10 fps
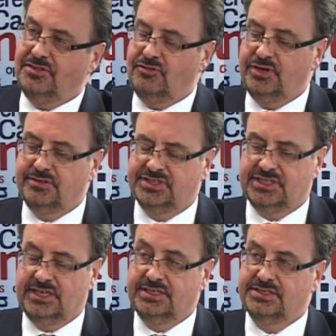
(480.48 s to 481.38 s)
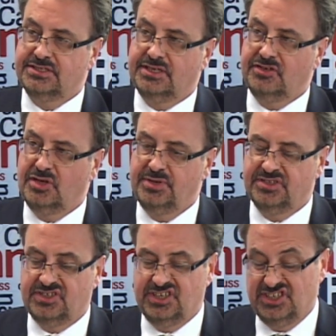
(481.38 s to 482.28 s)
the real science
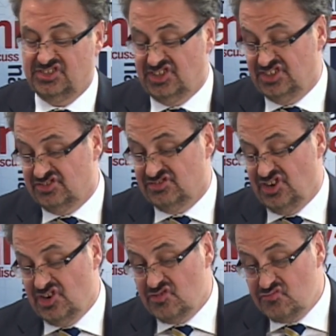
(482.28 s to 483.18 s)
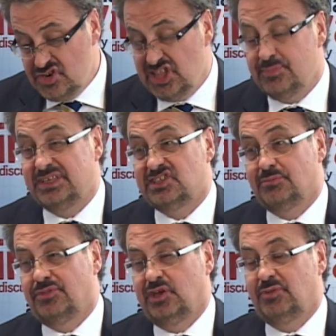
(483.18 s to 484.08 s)
community is really been
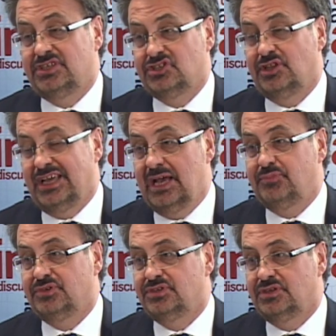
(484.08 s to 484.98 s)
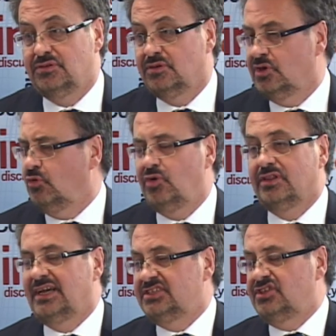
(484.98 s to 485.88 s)
something which has only happened in the
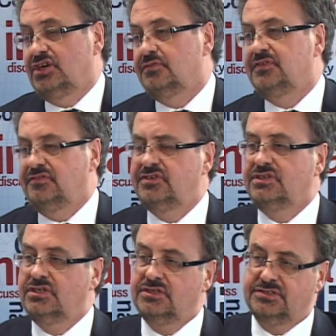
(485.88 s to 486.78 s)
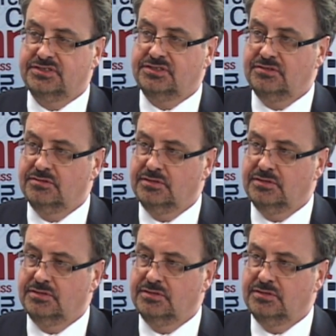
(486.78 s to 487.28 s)
last 10 or 15 years or so.